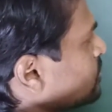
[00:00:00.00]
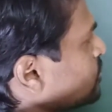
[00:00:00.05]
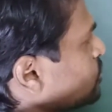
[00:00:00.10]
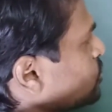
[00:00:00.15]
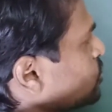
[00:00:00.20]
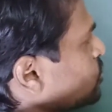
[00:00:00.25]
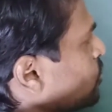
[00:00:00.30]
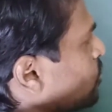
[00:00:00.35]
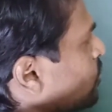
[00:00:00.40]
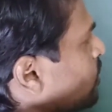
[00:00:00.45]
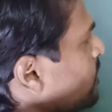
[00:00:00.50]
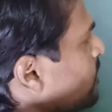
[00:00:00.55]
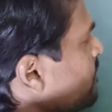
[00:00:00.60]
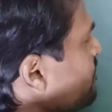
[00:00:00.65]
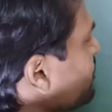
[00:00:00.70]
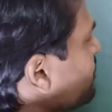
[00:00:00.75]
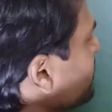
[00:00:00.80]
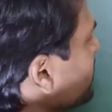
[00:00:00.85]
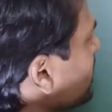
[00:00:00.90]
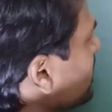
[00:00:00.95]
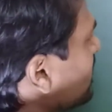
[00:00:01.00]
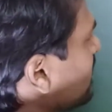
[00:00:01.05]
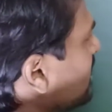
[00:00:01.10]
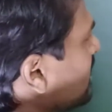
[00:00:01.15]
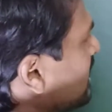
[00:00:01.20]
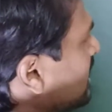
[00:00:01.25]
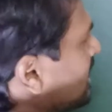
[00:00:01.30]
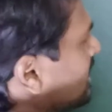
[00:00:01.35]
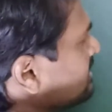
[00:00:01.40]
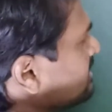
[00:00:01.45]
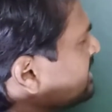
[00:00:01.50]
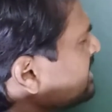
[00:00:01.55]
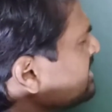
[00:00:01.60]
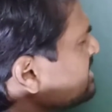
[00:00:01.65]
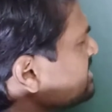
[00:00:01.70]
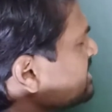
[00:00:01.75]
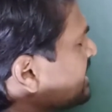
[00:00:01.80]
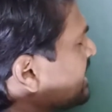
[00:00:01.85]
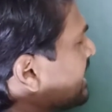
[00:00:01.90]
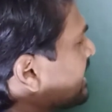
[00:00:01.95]
So
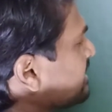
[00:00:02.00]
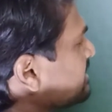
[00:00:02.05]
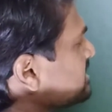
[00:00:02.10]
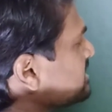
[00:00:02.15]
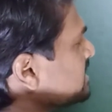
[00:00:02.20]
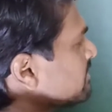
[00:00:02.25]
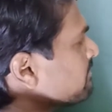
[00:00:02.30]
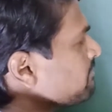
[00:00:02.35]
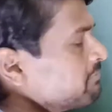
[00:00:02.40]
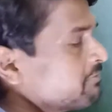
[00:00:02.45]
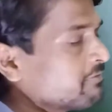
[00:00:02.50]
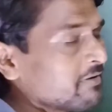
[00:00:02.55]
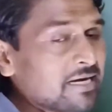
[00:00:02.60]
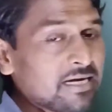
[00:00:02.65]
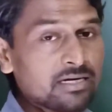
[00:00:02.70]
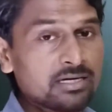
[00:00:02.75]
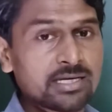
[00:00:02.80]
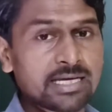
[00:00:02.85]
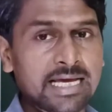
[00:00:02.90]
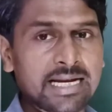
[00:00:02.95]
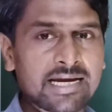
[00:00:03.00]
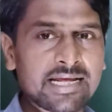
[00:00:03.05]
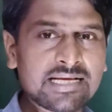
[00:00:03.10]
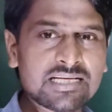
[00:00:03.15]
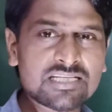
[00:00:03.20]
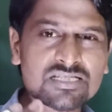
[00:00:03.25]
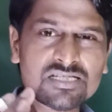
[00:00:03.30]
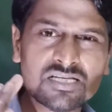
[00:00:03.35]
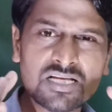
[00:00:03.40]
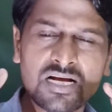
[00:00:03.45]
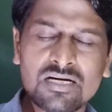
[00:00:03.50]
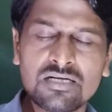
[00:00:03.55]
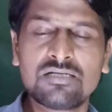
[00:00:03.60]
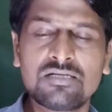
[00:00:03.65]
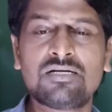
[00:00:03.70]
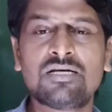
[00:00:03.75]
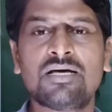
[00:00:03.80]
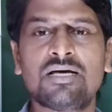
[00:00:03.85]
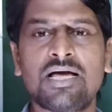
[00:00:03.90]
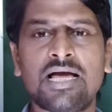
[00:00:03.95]
this electric field can
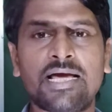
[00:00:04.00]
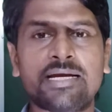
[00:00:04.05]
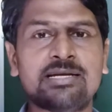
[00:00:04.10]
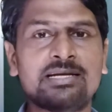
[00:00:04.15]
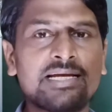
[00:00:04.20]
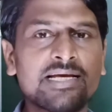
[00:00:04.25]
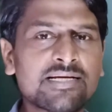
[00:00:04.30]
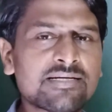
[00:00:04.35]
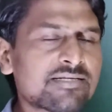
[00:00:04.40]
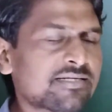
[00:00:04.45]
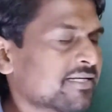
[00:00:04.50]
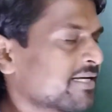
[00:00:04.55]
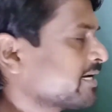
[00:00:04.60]
exert an electrical